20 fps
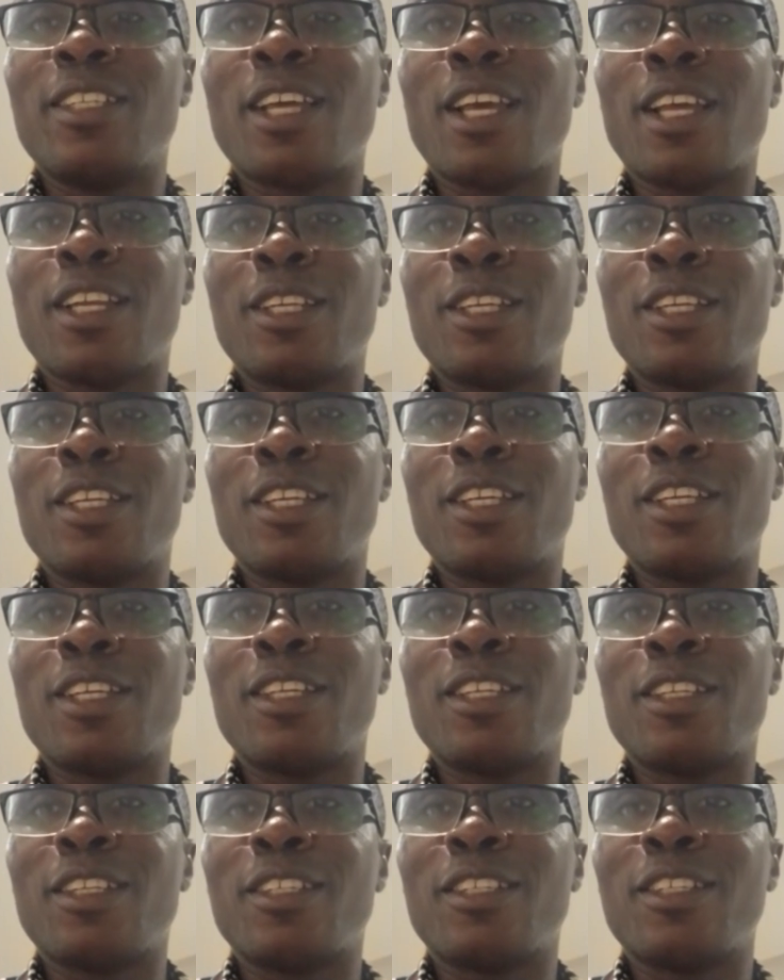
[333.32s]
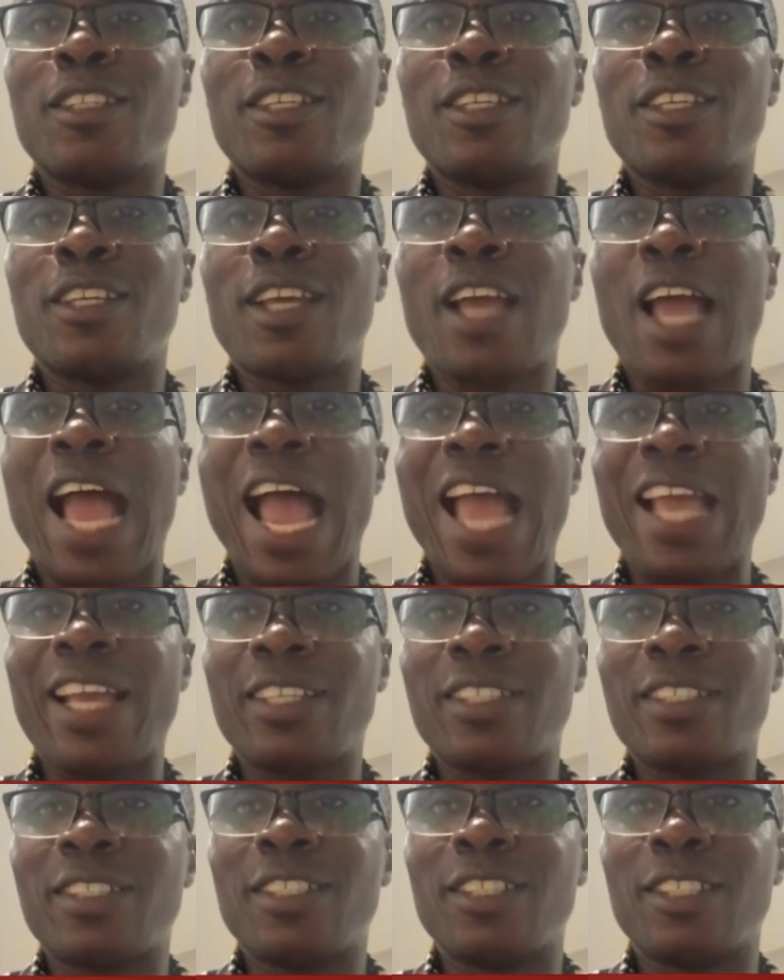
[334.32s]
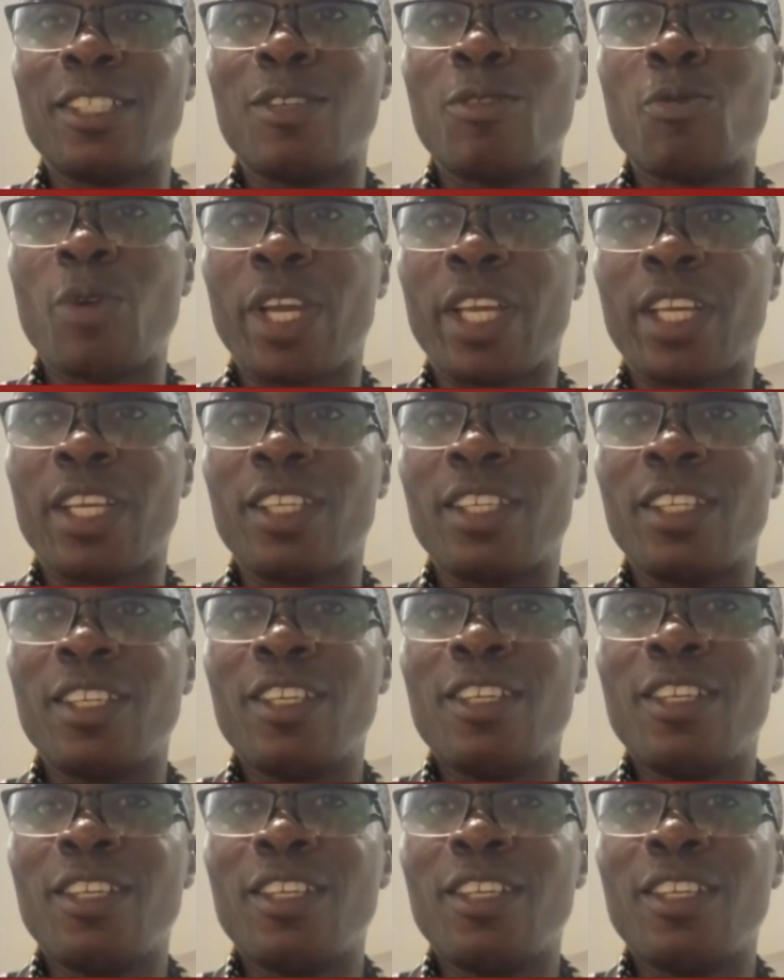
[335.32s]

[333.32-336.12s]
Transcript: that the hikes didn't work.